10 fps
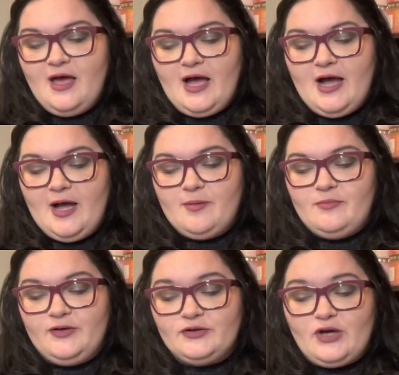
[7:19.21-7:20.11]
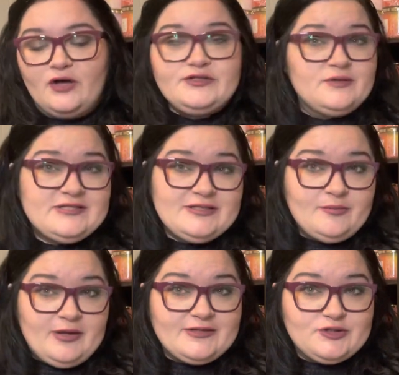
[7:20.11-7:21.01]
Um, there also is an
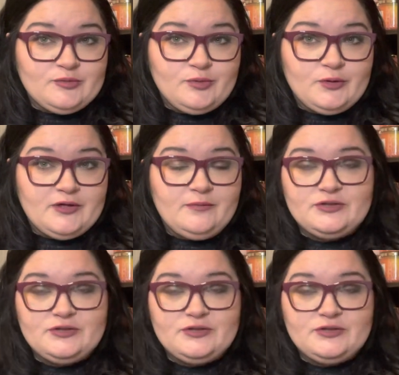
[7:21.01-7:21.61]
ambassador program,